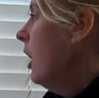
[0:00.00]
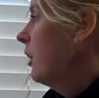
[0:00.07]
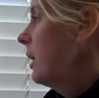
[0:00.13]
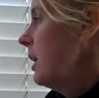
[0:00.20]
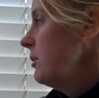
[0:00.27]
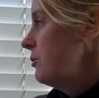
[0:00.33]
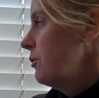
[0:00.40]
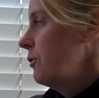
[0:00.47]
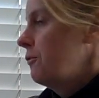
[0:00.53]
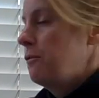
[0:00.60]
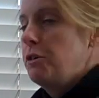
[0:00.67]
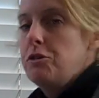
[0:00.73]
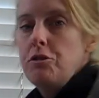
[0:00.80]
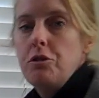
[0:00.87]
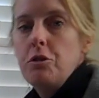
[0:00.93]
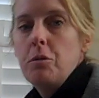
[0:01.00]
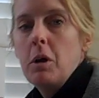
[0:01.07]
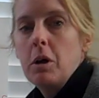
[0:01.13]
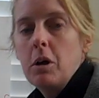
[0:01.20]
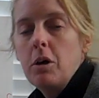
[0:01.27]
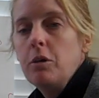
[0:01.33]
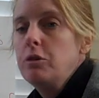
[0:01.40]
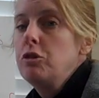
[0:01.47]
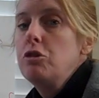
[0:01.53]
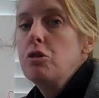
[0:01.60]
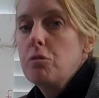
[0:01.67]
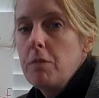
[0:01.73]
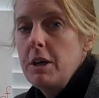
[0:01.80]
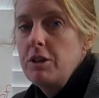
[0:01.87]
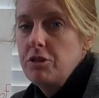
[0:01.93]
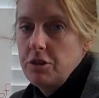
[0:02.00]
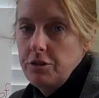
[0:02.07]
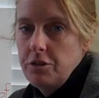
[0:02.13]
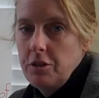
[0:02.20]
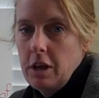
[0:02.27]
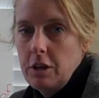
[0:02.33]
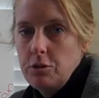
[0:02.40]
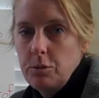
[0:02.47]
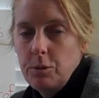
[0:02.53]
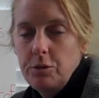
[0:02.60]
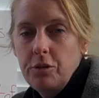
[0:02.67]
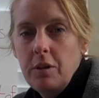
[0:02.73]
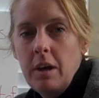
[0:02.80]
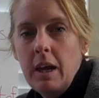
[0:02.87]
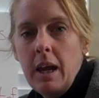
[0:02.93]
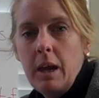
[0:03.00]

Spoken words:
Okay, so the first 2 are called duration schedules,